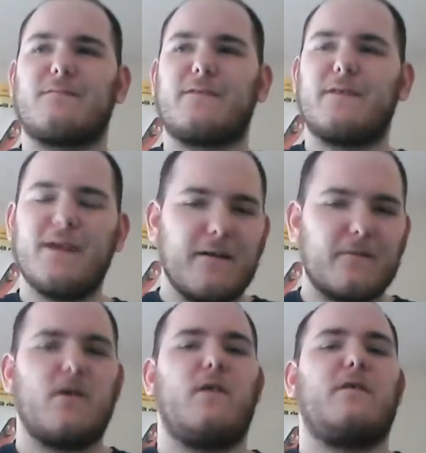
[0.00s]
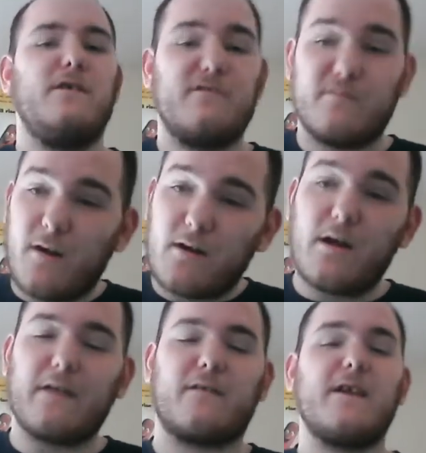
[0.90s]
Yeah, go a few tomorrow.
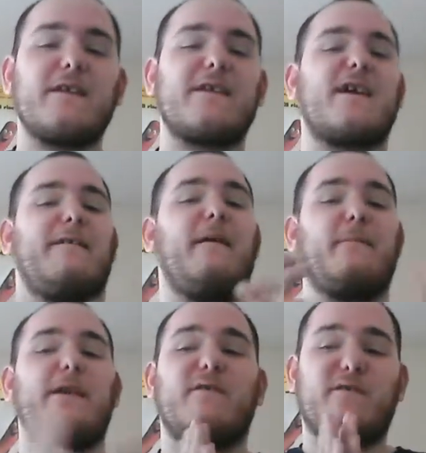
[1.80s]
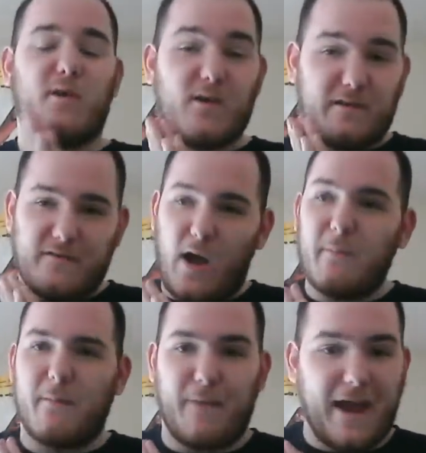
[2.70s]
I think KKLP returns with the
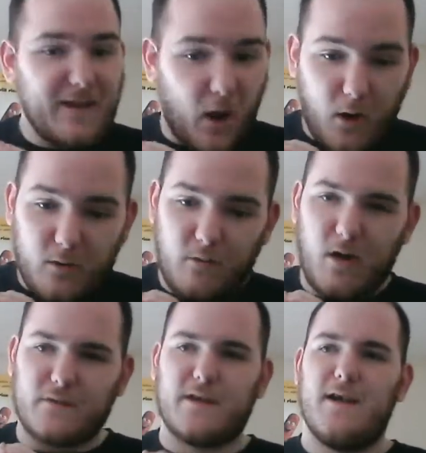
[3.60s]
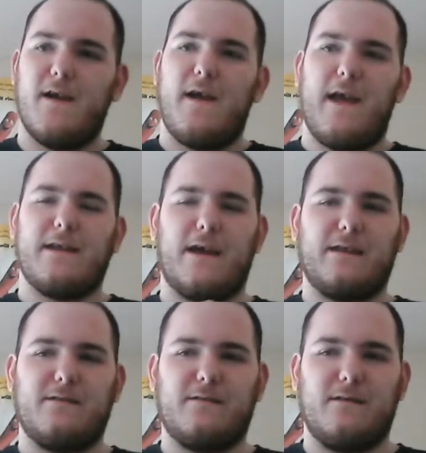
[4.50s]
help of Pat Oswalt. And I
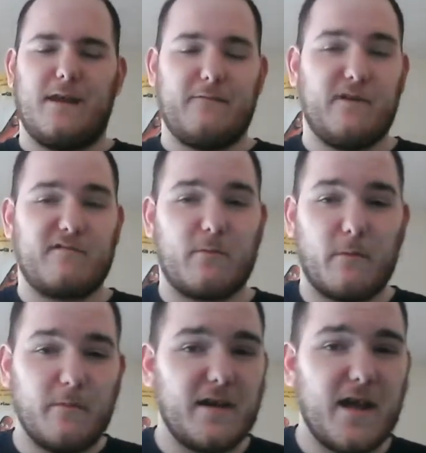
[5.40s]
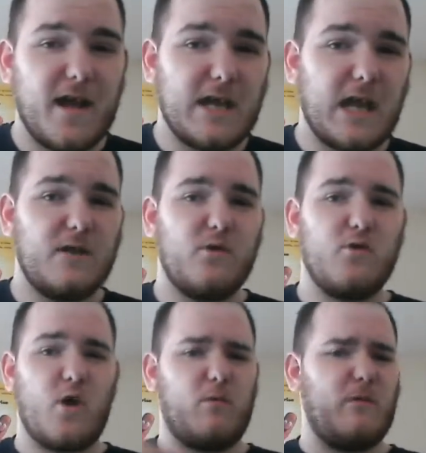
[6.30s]
then feature one on Monday, and who
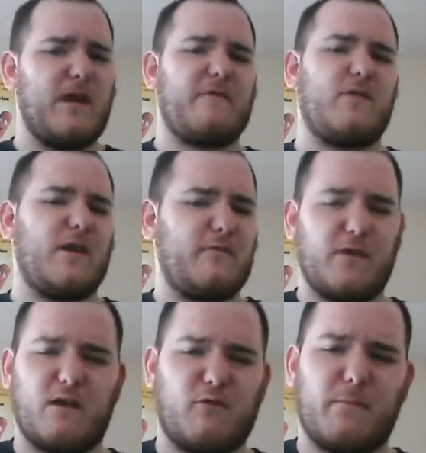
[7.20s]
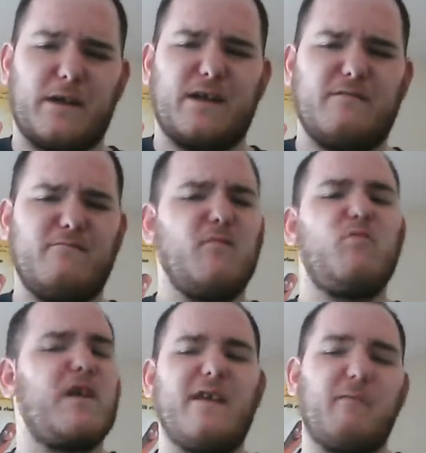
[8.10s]
knows when that final vlog will be. I'm
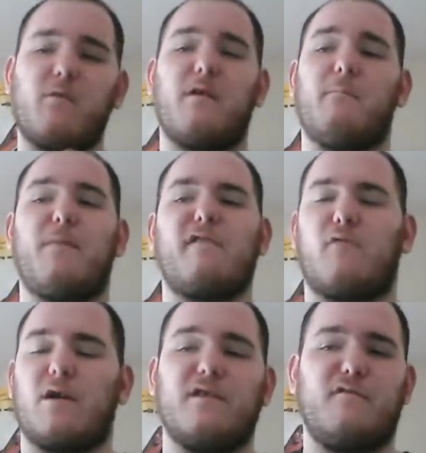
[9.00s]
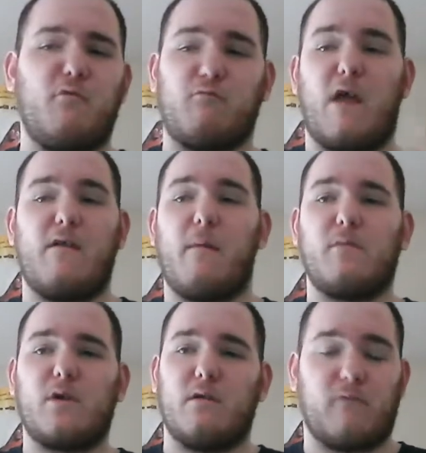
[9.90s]
thinking I'll become special, because you ran up
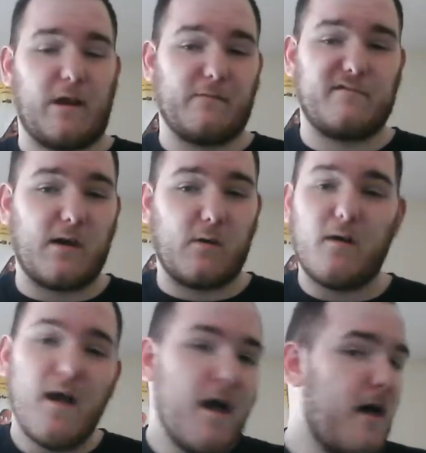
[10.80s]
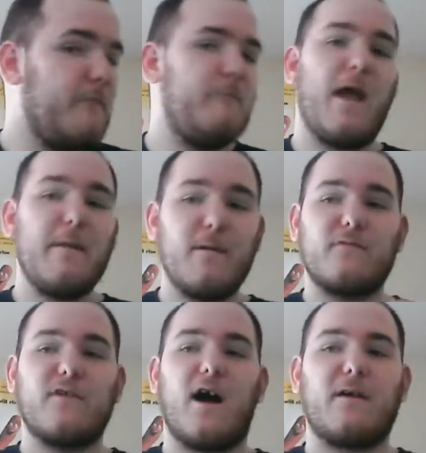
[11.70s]
because of a random show. Maybe I'll
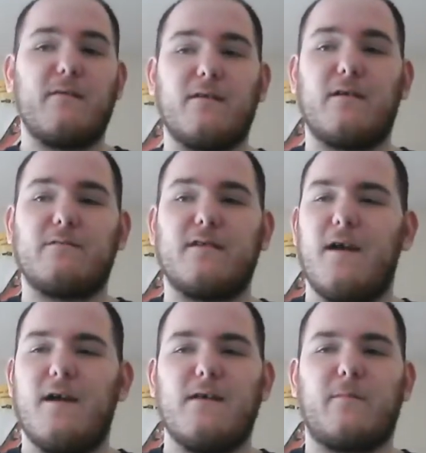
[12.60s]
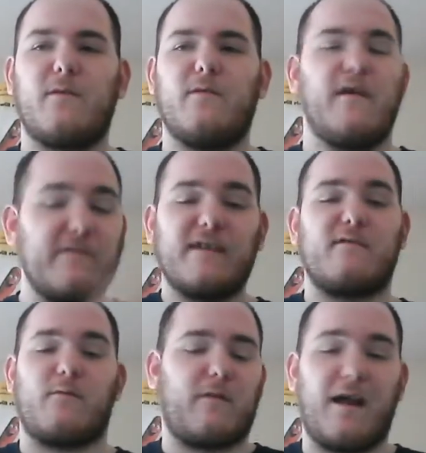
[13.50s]
talk about them because of
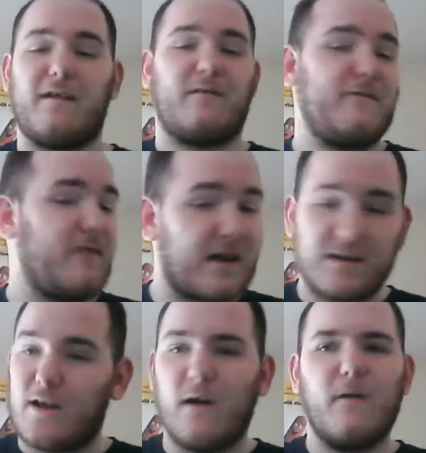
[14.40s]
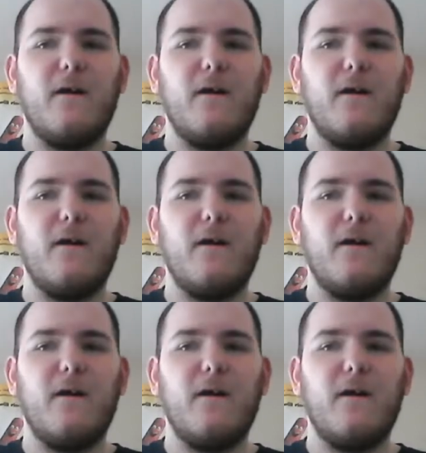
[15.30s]
Nature, or I don't fucking know.